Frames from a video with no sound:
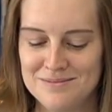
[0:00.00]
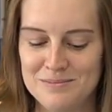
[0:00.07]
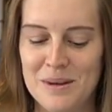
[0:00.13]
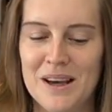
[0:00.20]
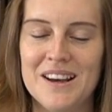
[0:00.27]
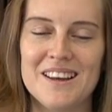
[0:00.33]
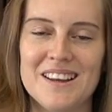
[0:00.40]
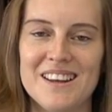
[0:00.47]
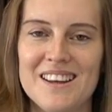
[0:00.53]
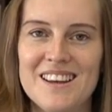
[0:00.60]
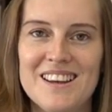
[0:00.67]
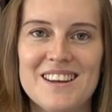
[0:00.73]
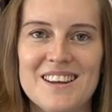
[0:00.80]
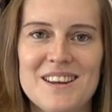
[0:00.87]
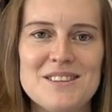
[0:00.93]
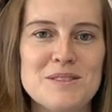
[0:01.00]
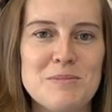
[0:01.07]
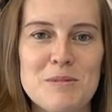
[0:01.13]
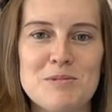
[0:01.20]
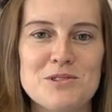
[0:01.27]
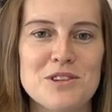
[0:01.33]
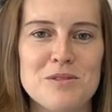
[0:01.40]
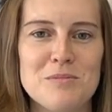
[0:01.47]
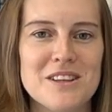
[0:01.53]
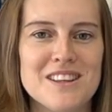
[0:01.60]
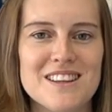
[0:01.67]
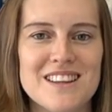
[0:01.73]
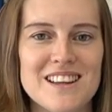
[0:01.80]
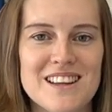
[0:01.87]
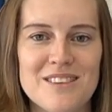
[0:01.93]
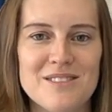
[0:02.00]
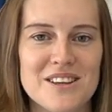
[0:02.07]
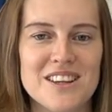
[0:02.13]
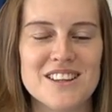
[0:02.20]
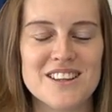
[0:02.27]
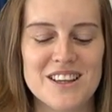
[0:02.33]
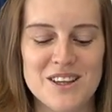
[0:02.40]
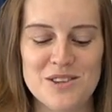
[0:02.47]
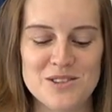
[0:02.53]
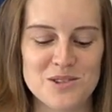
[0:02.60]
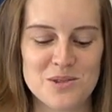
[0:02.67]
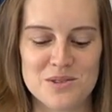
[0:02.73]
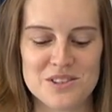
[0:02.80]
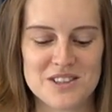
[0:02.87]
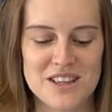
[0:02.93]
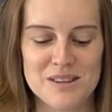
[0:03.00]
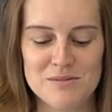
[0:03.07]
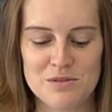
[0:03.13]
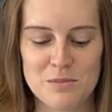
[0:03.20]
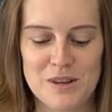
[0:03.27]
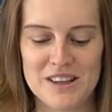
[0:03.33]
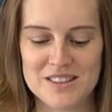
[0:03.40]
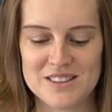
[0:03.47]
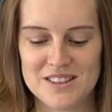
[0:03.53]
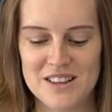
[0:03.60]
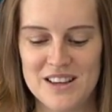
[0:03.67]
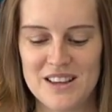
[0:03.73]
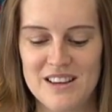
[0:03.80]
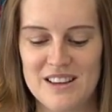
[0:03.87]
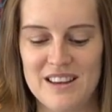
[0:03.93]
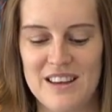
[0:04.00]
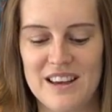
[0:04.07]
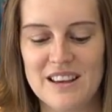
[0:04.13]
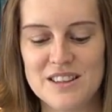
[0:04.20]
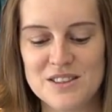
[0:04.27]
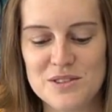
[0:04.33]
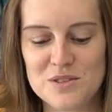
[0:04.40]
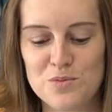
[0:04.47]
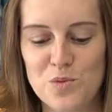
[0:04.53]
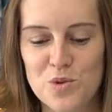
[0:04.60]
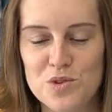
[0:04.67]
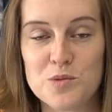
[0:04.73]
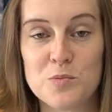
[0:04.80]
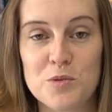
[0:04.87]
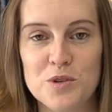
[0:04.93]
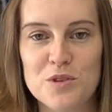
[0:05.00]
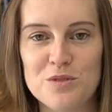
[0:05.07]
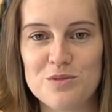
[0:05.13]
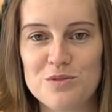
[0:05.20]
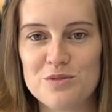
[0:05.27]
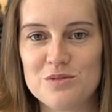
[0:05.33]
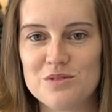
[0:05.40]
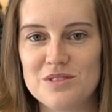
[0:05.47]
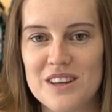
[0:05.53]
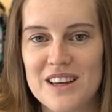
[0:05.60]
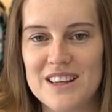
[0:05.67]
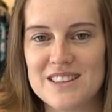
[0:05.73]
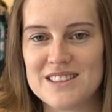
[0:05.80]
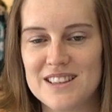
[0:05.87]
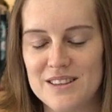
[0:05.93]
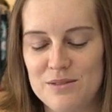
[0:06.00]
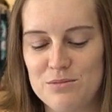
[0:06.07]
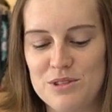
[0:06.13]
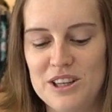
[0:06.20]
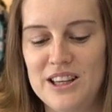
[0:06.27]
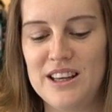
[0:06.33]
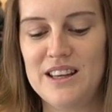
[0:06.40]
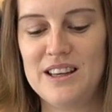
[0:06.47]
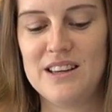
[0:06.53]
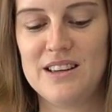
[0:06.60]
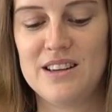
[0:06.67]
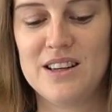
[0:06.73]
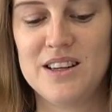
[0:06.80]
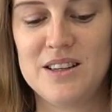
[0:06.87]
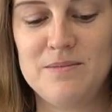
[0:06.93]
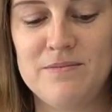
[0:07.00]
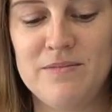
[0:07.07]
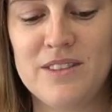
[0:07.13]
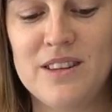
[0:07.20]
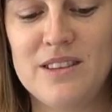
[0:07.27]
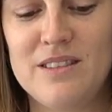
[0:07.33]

But loads of people told me that they love it and they use it all the time for bags. Okay, so it's waterproof and it's like really, um,